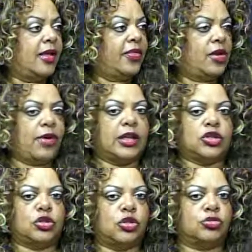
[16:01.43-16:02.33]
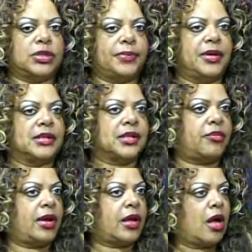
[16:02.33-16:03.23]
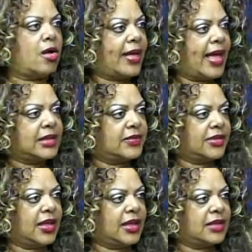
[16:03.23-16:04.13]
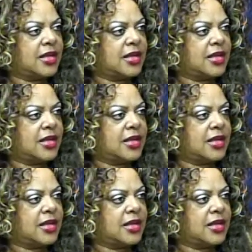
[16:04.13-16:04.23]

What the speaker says: They're writing children's books, they're writing all kinds of things.